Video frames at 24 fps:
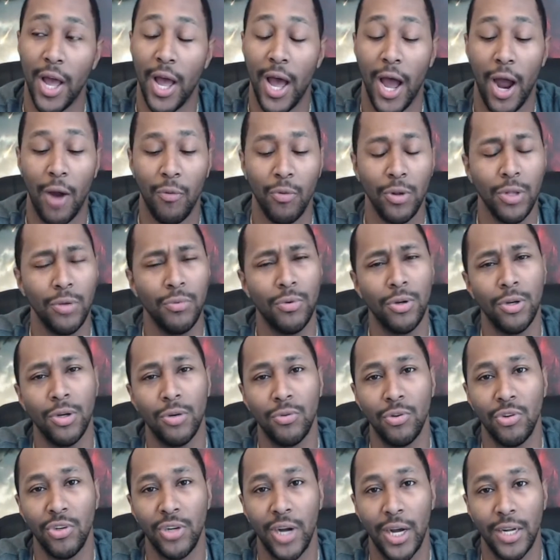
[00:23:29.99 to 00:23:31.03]
I really want to know
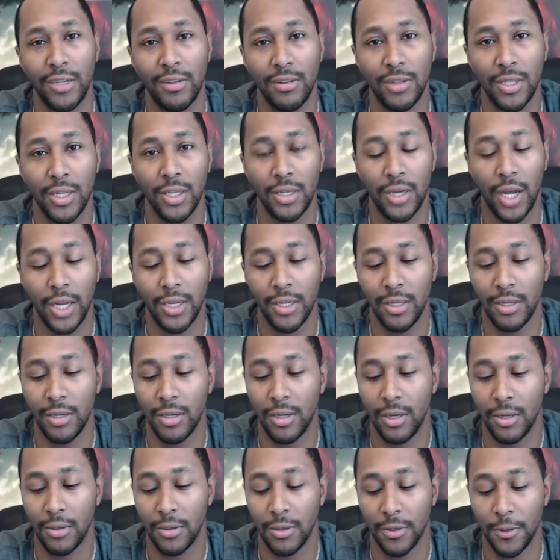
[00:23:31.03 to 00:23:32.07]
what you guys think.
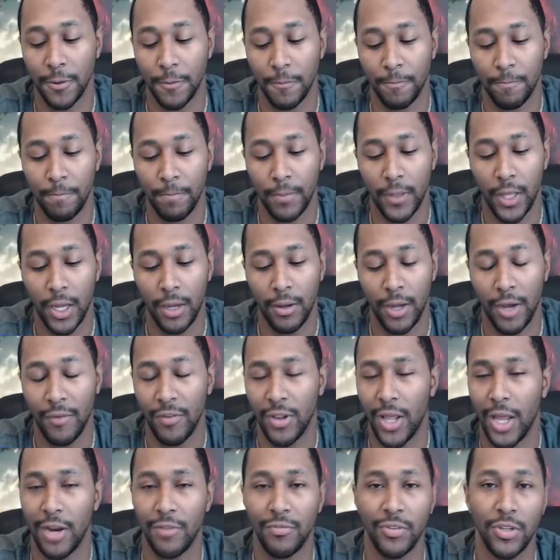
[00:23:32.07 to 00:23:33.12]
I have a
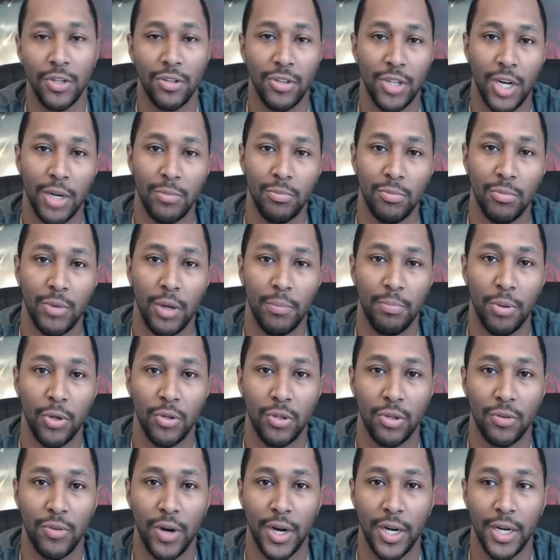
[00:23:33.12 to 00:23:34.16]
lot of videos that I'm
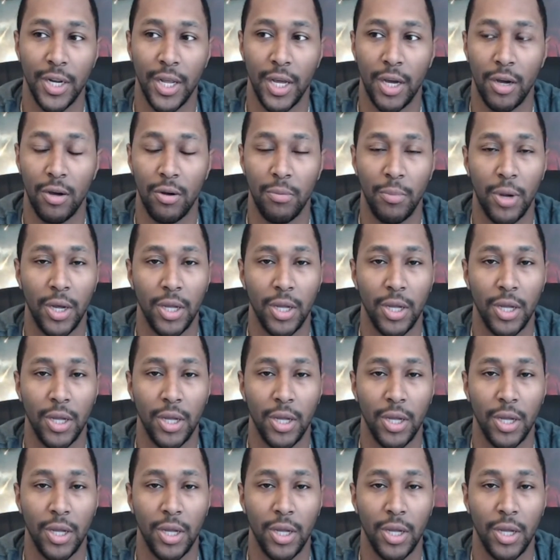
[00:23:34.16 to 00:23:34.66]
posting right now,